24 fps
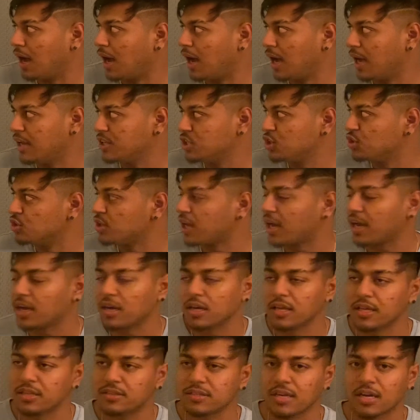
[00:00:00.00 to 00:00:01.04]

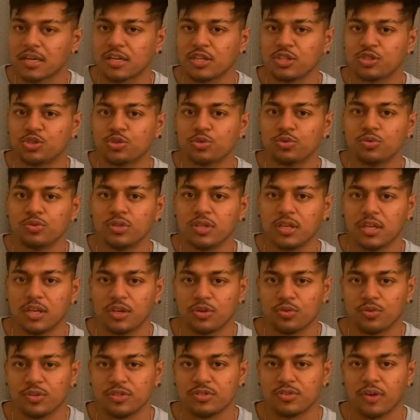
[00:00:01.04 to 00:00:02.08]
it's not going to truly
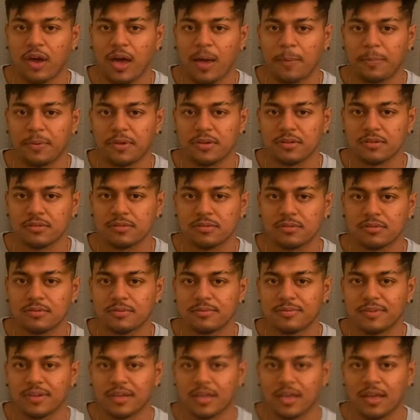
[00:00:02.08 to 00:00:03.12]
increase your happiness.
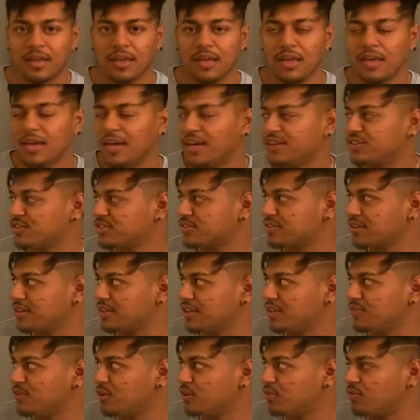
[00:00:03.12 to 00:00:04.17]
Okay, it's just going to
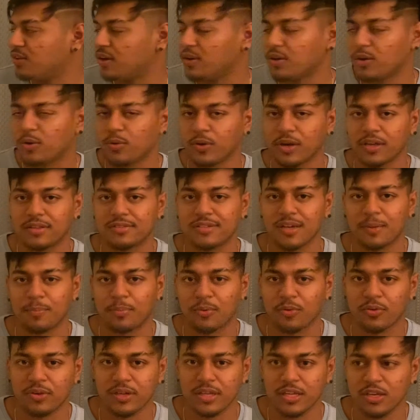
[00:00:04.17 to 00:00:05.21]
give you a very quick
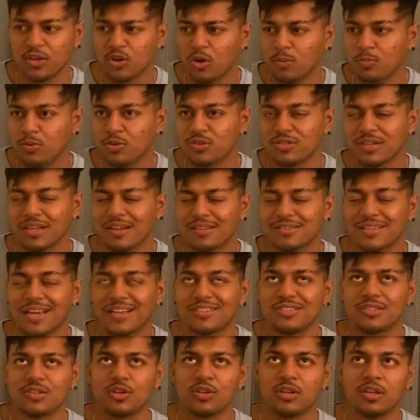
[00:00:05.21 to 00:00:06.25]
temporary ego boost, and it's
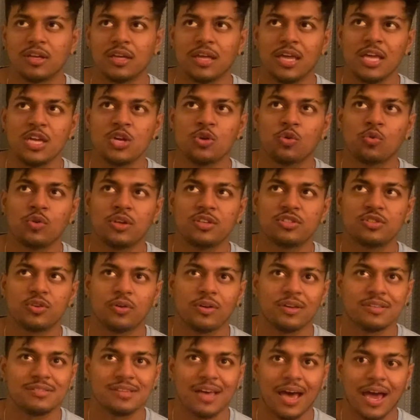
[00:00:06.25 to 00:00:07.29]
actually going to increase your
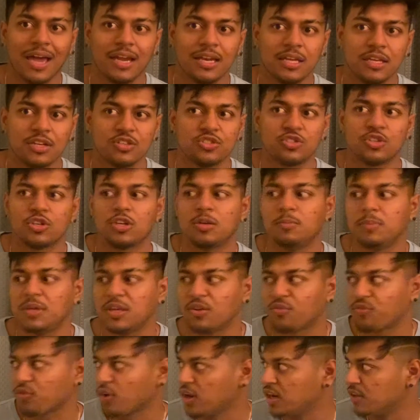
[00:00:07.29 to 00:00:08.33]
anxiety, because you're going to be
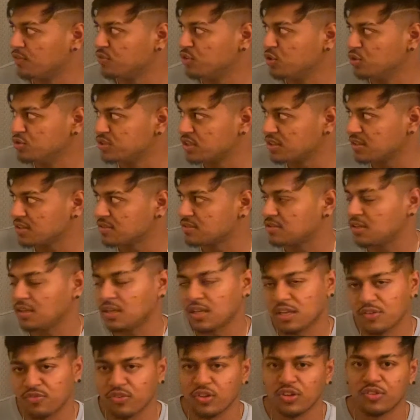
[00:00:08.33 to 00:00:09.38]
afraid of losing this thing
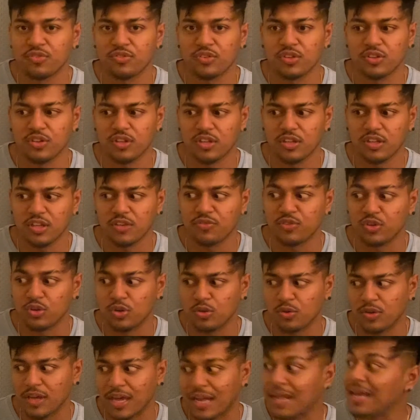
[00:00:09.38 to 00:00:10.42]
if you do
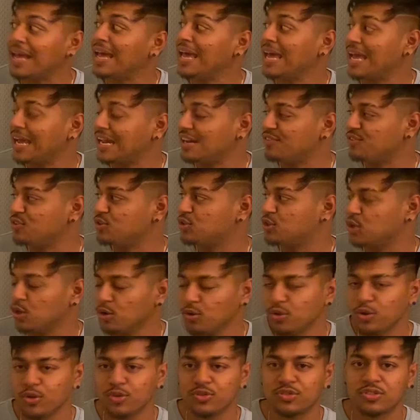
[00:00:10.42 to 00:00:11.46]
get it. And if you do
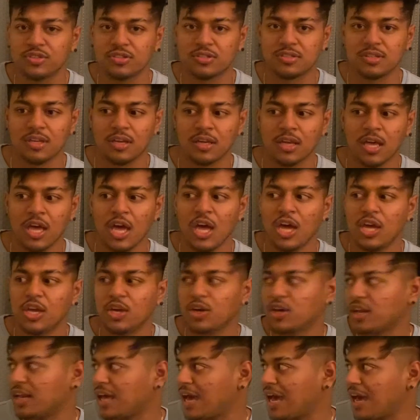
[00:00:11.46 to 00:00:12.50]
lose this thing, you're
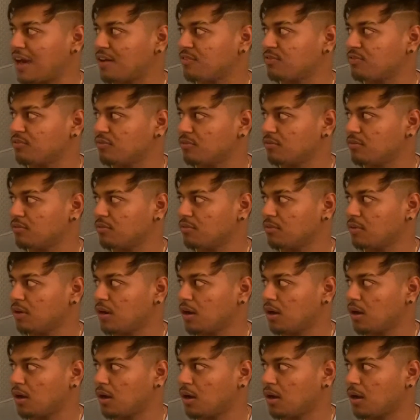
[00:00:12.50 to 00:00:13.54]
going to
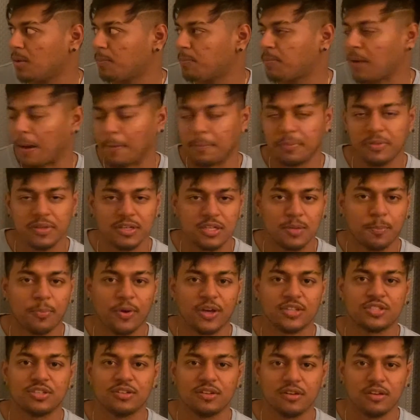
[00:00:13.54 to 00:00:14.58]
have probably
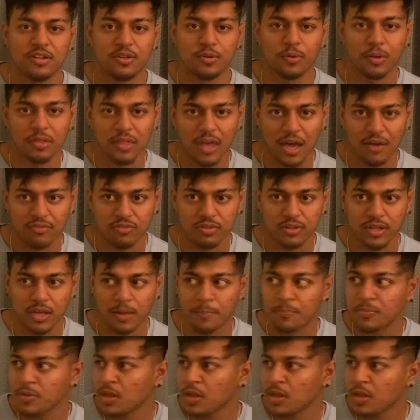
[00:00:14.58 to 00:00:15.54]
depression to deal with after that,